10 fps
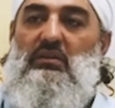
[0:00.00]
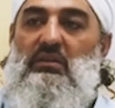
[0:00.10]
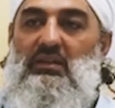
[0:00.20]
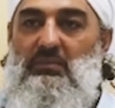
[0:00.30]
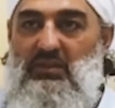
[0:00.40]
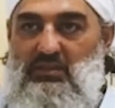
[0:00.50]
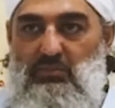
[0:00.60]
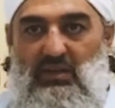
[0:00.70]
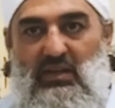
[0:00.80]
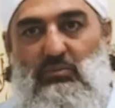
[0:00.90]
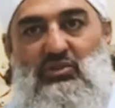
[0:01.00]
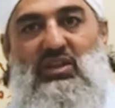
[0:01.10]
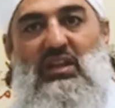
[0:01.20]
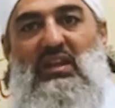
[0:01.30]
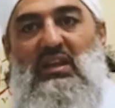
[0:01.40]
And let me explain it. A
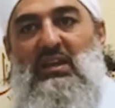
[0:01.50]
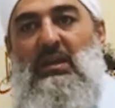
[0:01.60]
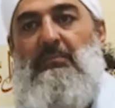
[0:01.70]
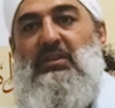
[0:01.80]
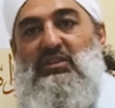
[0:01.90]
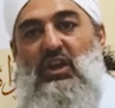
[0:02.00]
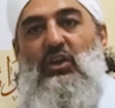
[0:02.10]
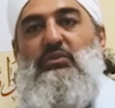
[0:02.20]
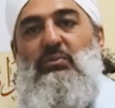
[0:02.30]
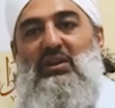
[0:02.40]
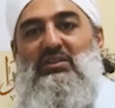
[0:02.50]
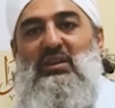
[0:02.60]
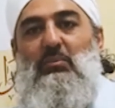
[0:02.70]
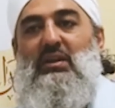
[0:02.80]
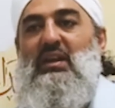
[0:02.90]
musalla is owned by
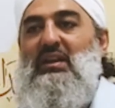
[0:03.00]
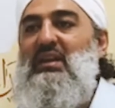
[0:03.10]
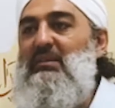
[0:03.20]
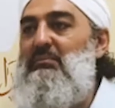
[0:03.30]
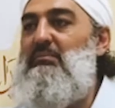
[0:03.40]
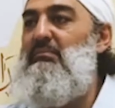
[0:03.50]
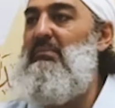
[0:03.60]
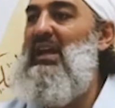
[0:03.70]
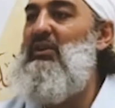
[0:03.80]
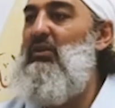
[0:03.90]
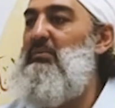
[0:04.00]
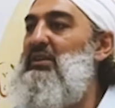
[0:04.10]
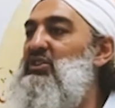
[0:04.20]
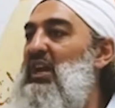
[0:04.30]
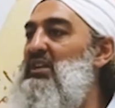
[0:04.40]
someone and it can later on be
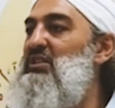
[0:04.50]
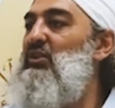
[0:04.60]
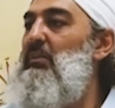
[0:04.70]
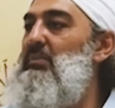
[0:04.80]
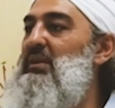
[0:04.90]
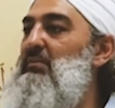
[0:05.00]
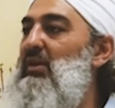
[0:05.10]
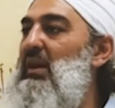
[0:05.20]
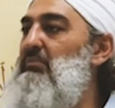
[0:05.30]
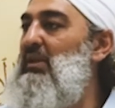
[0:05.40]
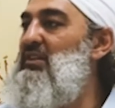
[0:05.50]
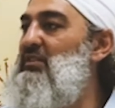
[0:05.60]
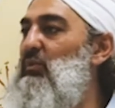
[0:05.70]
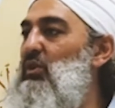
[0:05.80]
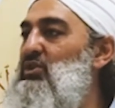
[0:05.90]
changed and not be a place
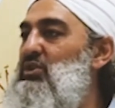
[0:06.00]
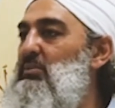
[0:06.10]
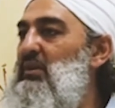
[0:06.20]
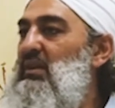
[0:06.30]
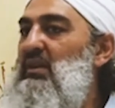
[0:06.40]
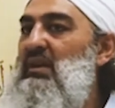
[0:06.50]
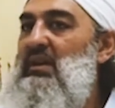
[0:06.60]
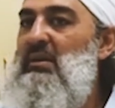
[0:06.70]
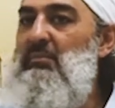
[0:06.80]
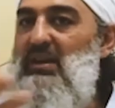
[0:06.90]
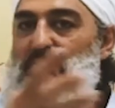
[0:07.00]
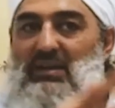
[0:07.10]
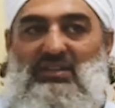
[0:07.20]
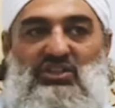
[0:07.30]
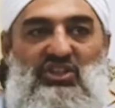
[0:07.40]
of worship. But a
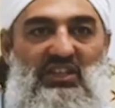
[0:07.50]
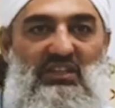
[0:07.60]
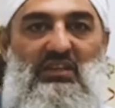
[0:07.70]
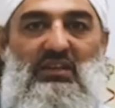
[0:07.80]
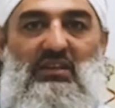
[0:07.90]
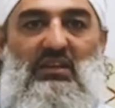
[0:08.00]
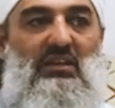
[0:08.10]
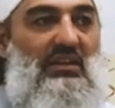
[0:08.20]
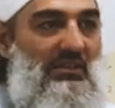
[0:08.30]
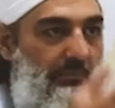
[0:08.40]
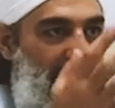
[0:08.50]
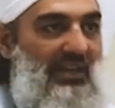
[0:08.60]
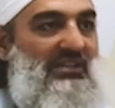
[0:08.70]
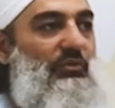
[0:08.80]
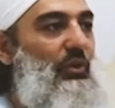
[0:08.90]
masjid is a
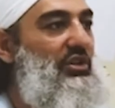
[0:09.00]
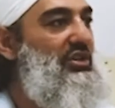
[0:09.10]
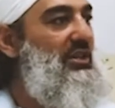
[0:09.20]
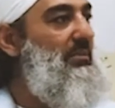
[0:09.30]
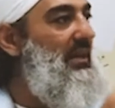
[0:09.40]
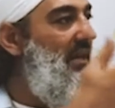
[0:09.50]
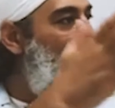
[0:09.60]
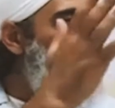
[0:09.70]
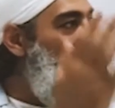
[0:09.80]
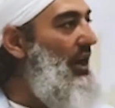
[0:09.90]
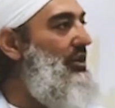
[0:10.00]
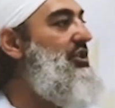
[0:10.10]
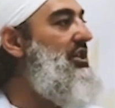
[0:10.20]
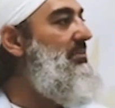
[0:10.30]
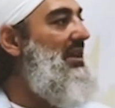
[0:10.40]
place of worship and the
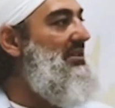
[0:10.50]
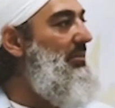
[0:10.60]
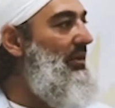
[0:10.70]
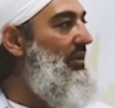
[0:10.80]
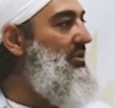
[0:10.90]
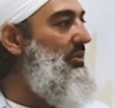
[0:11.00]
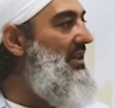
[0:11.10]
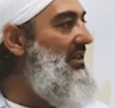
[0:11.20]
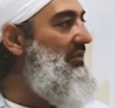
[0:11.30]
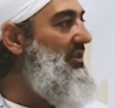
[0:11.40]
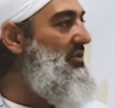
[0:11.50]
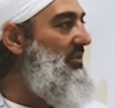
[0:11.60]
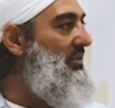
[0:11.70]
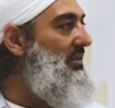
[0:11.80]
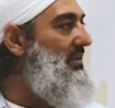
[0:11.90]
ownership doesn't belong to an individual.